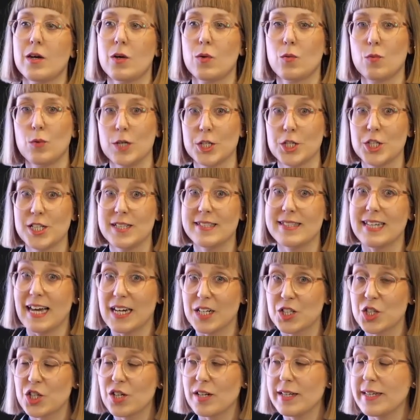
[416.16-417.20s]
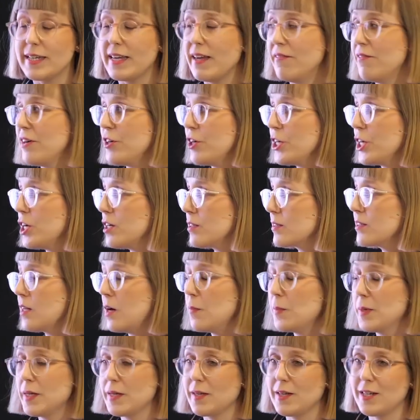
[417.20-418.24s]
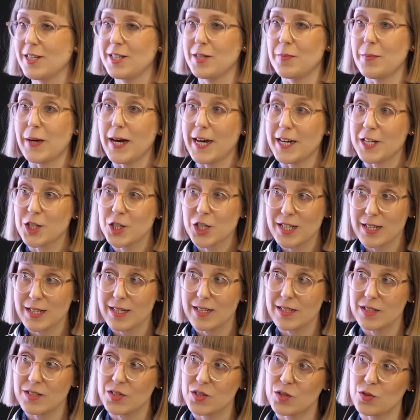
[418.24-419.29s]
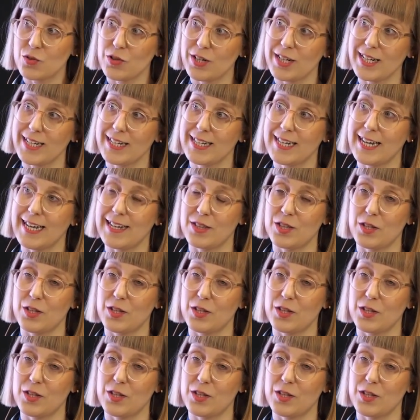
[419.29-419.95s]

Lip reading: Which is actually a very hot topic in the packaging industry at